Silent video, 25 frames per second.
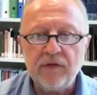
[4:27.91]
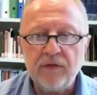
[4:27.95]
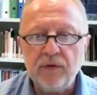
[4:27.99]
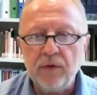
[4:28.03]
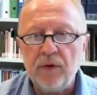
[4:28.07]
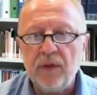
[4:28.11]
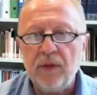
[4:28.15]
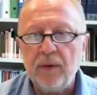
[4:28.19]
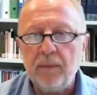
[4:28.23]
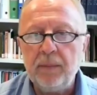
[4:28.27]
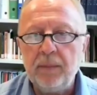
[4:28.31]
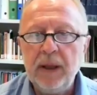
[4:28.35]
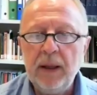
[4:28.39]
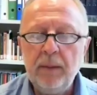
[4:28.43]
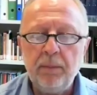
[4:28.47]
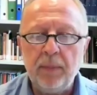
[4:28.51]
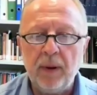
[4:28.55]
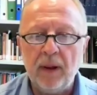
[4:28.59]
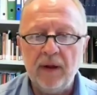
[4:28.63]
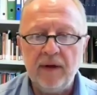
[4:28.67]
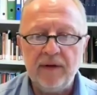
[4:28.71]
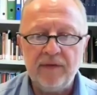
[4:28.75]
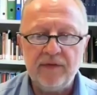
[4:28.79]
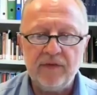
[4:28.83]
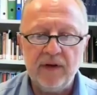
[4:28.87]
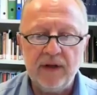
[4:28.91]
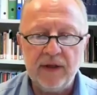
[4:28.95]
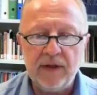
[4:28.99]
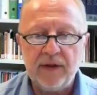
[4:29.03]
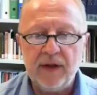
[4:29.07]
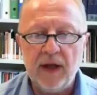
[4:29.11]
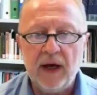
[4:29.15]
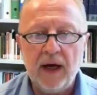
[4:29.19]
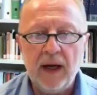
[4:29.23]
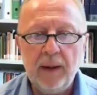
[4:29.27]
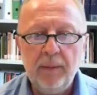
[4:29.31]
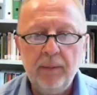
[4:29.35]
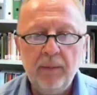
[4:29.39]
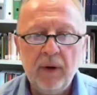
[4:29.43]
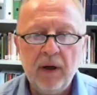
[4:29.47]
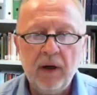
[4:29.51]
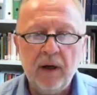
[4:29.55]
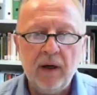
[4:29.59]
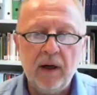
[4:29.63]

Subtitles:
to the people at that time